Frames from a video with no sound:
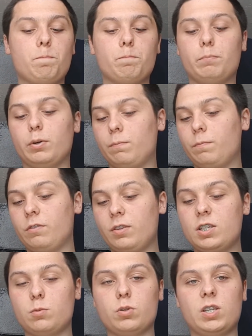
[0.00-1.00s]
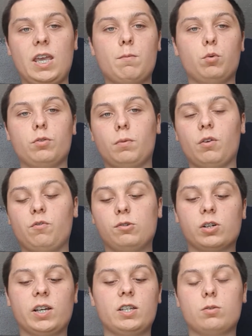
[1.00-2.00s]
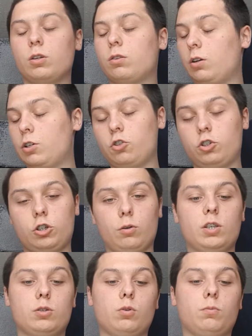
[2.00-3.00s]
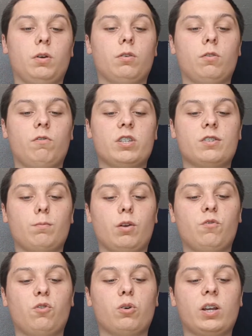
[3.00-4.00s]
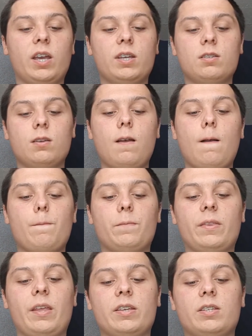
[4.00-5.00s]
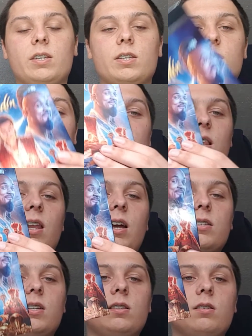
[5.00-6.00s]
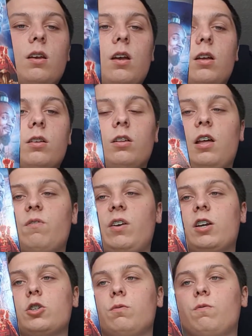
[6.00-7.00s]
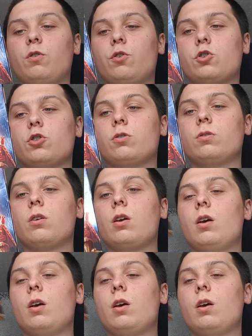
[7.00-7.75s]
But this was in with my 4K, so I thought I'd just show this with the rest of my 4Ks. And this is Aladdin, the live action version.